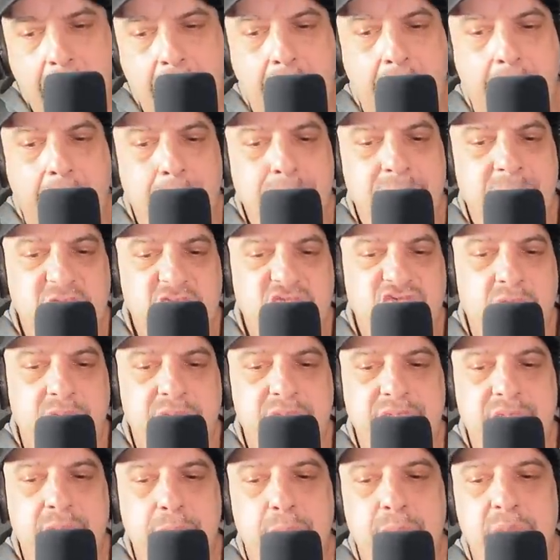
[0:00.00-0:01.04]
I'm not trying to
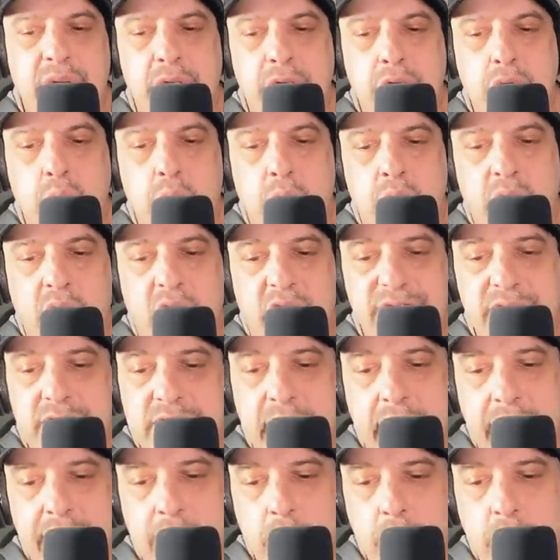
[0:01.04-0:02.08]
diminish what Ralph
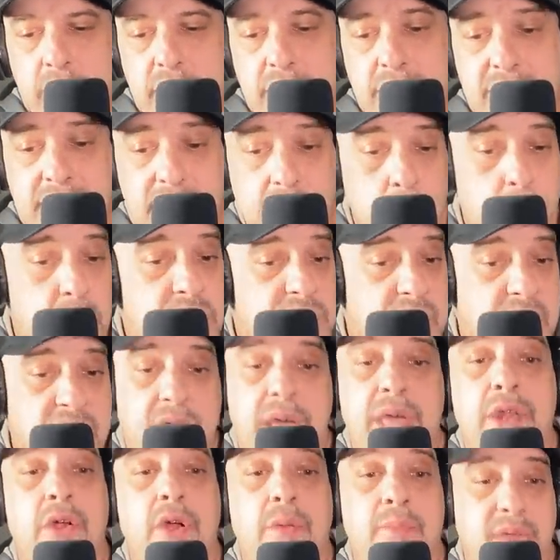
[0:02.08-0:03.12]
Natale was because he was a
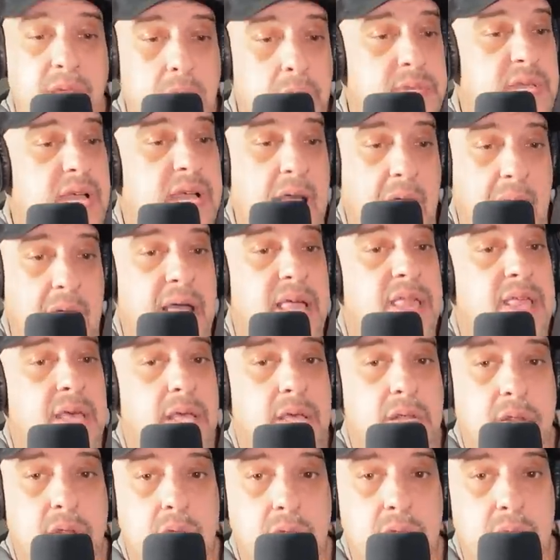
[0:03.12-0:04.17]
hitter. I mean, he was a guy that.
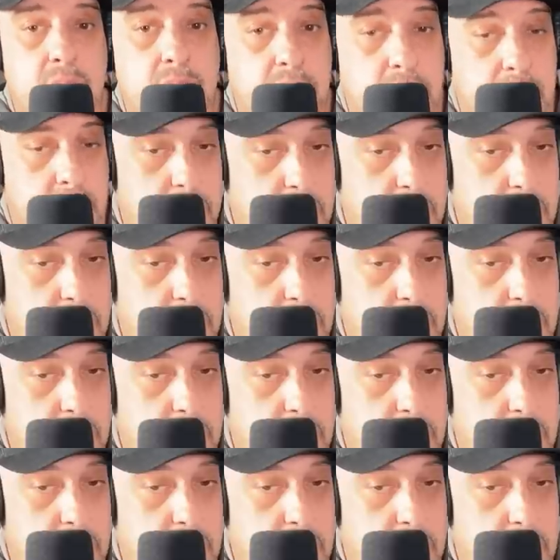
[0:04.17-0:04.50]
Oh yeah.